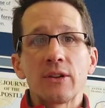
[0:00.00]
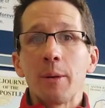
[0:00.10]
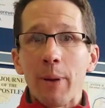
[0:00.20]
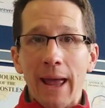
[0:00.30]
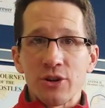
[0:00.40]
and a
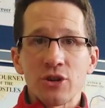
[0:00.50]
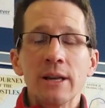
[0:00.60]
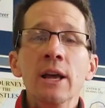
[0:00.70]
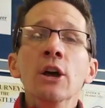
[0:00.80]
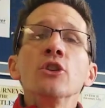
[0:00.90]
passion,
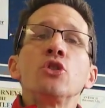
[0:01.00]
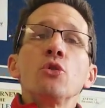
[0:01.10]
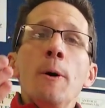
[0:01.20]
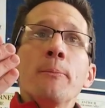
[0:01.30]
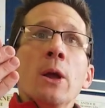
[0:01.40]

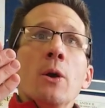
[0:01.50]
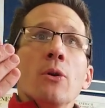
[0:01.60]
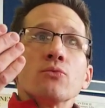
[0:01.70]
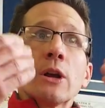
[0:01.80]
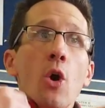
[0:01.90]
to
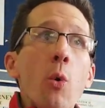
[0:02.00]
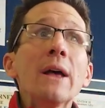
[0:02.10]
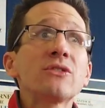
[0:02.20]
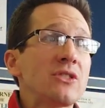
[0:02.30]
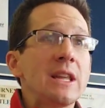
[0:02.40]

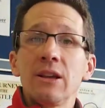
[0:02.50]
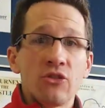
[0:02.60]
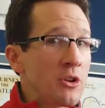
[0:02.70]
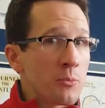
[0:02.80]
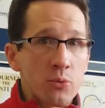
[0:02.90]
request things
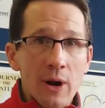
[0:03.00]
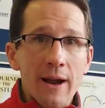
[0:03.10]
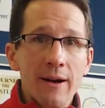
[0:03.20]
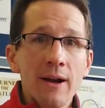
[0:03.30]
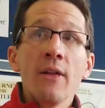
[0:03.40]
in prayer